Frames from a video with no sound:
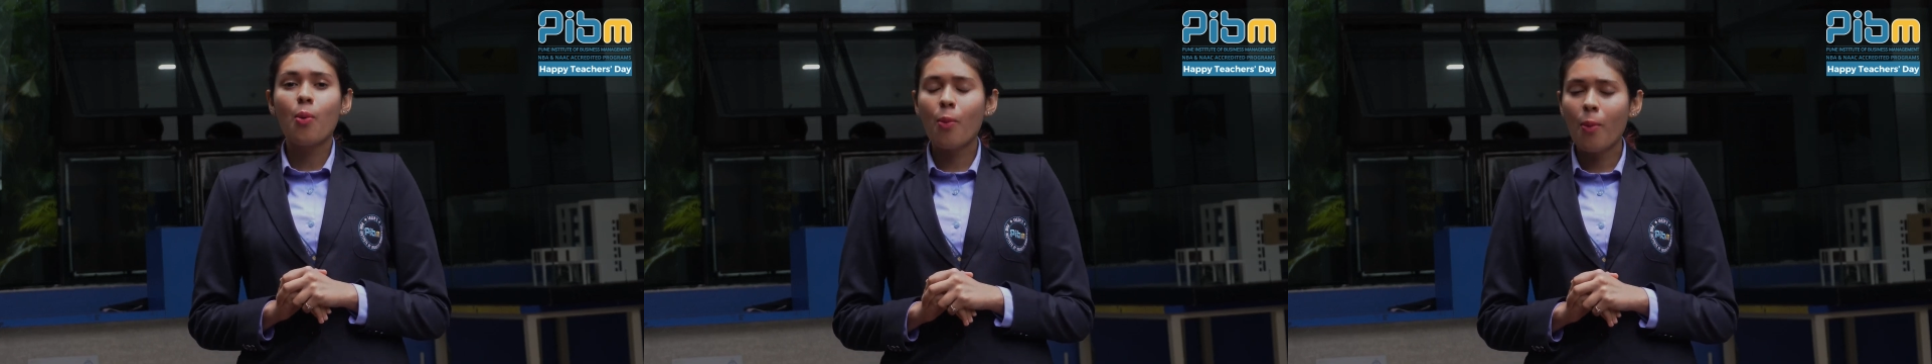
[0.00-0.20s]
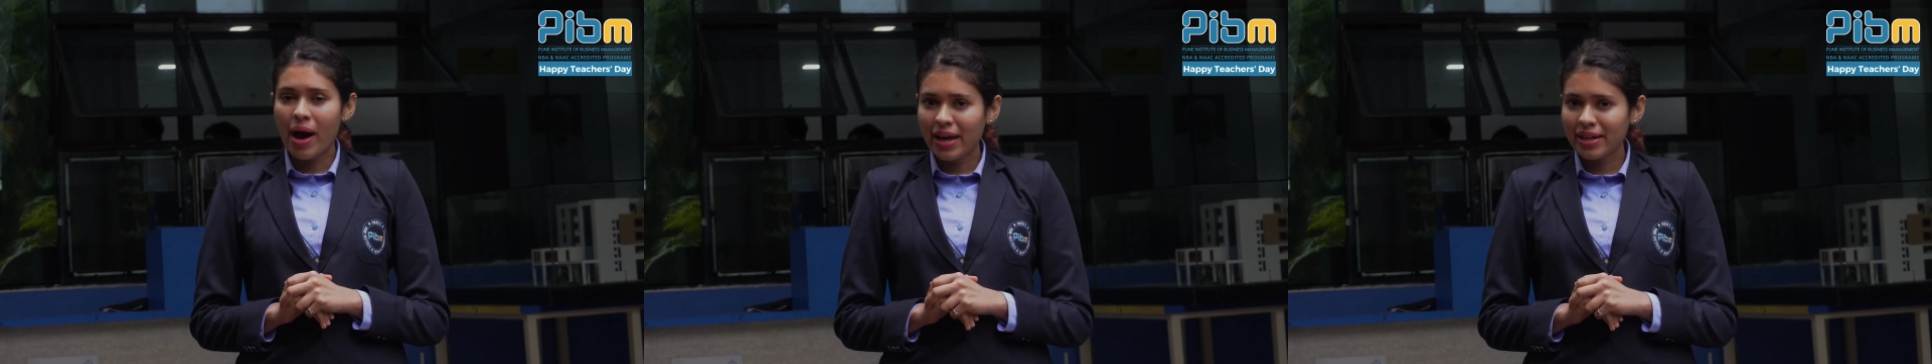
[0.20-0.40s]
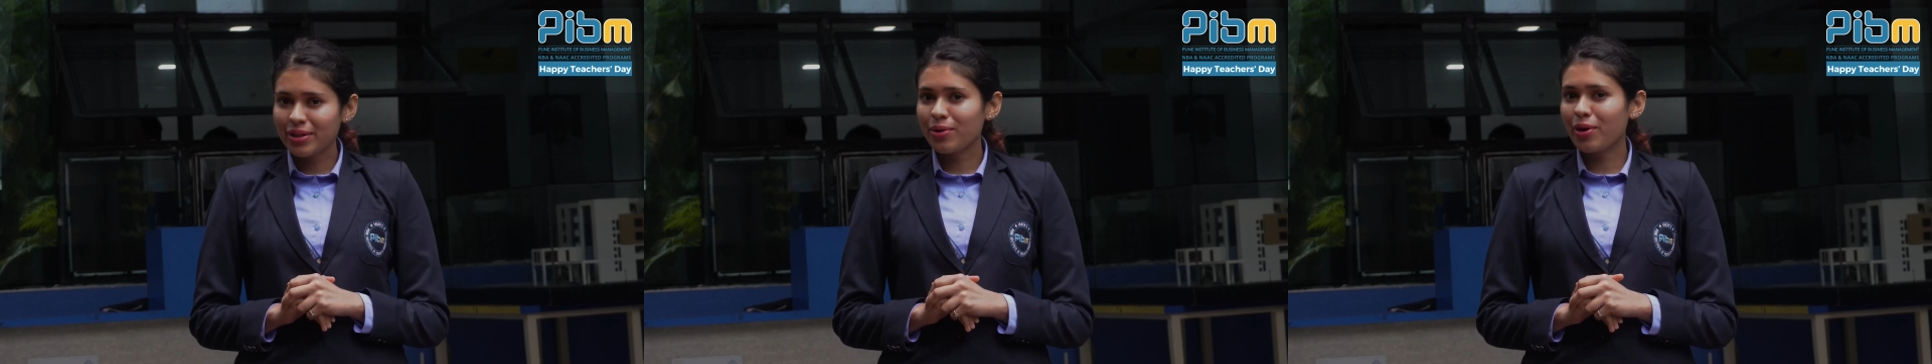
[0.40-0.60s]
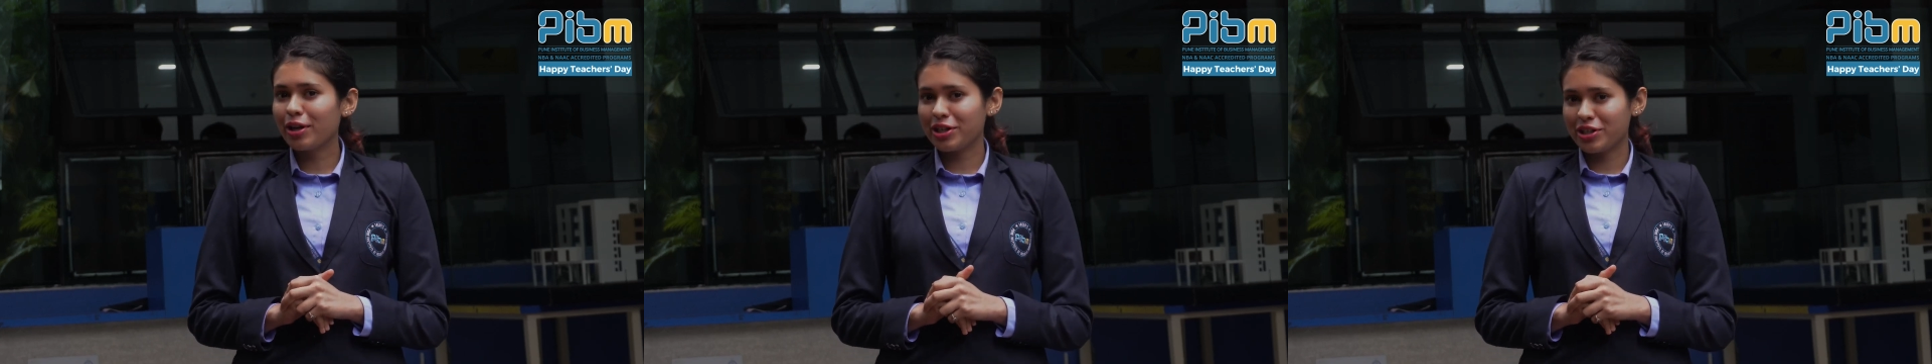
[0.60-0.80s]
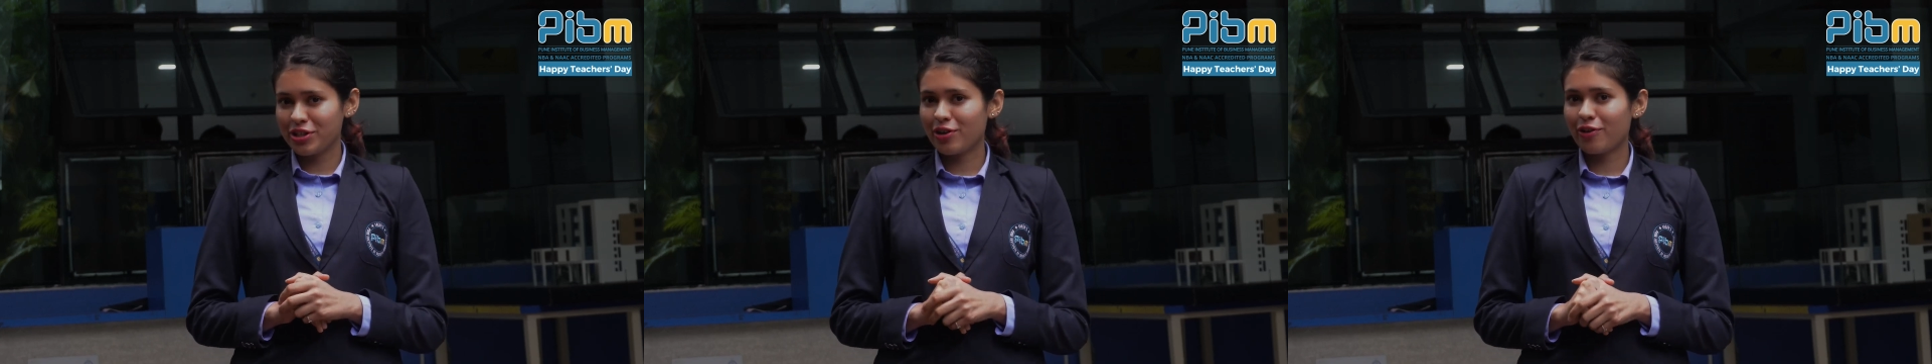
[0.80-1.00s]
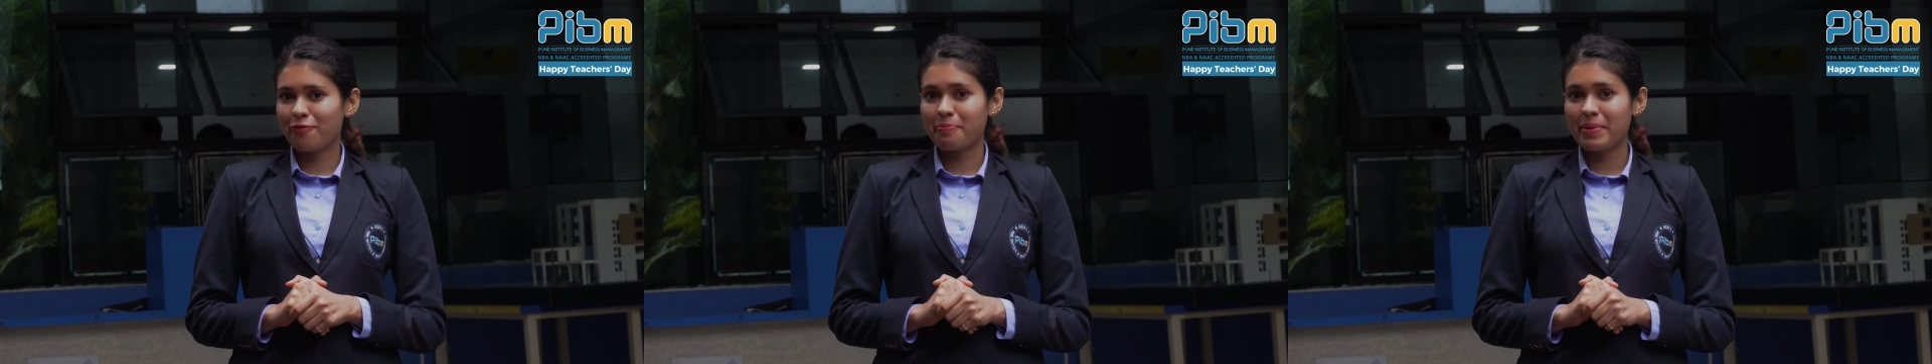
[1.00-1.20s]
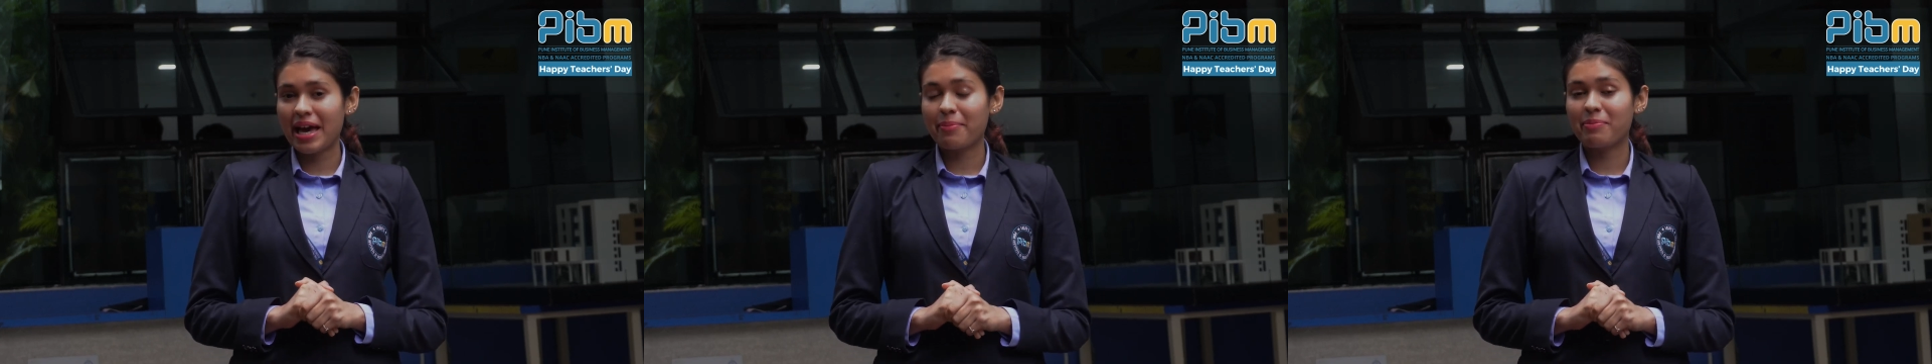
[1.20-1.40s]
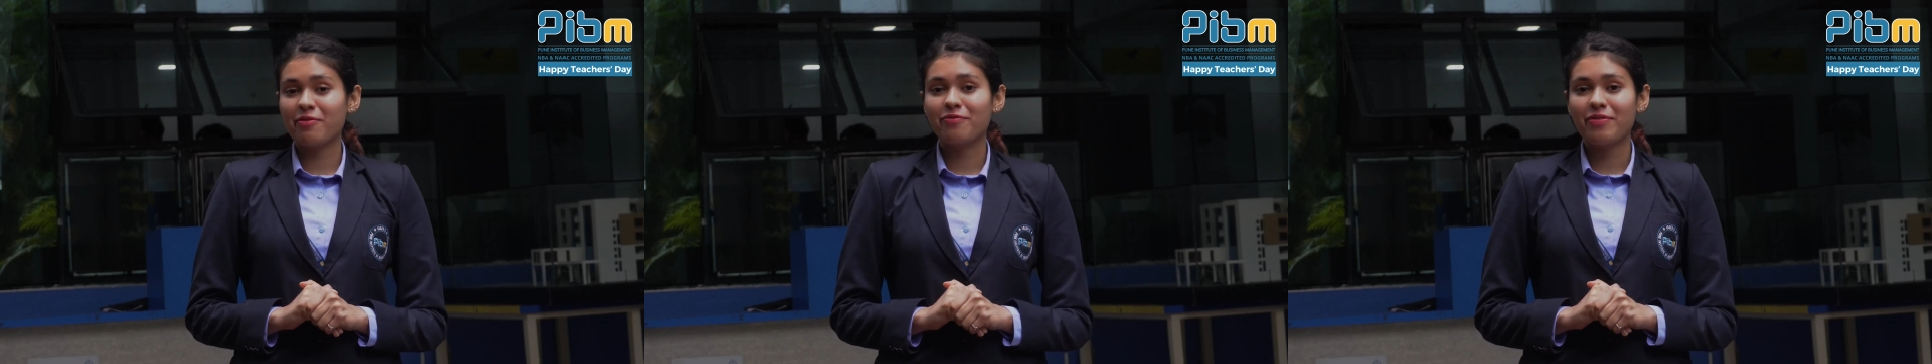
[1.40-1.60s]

One quality of PIBM